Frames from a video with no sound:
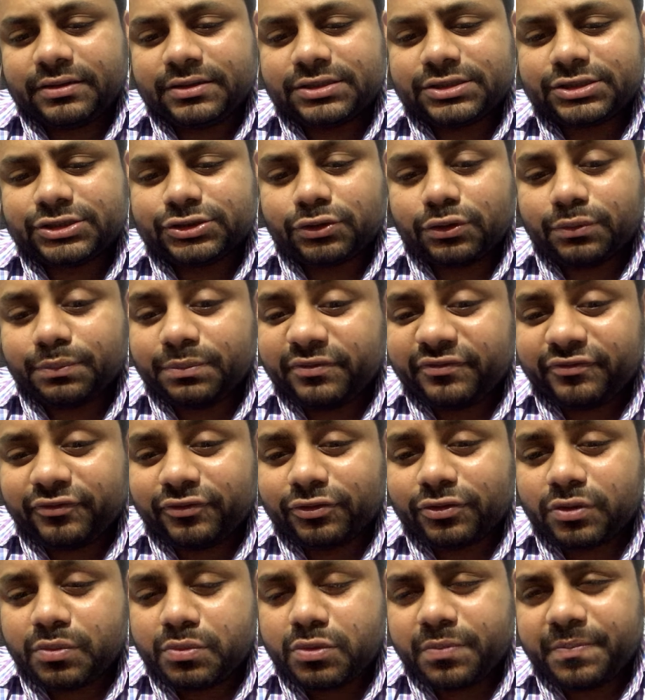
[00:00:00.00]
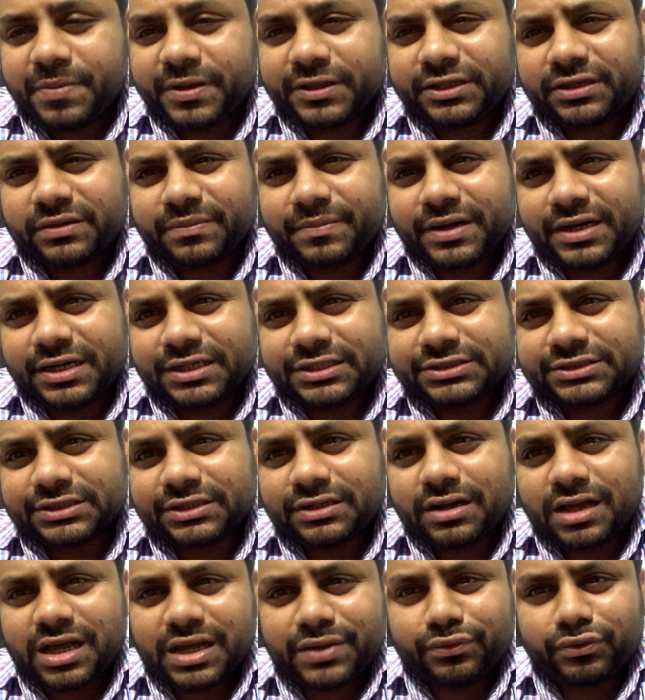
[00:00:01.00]
so before homeopathic
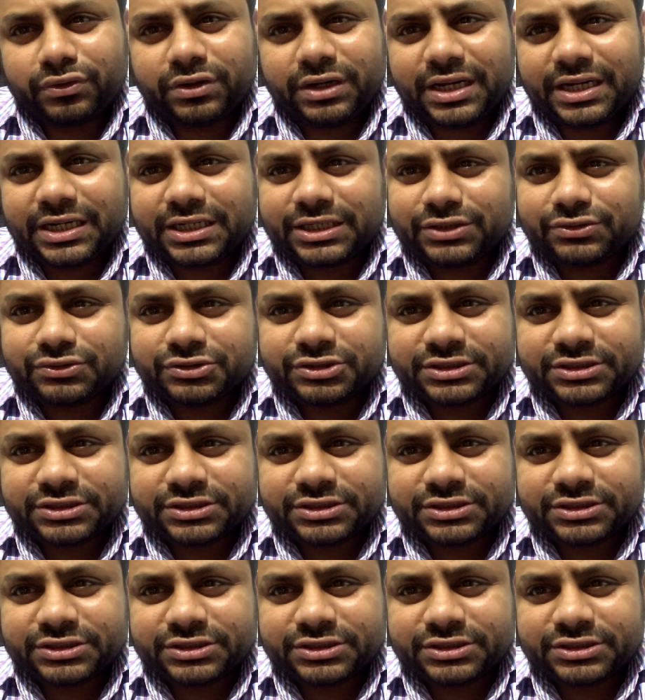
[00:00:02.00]
medicine, I would like to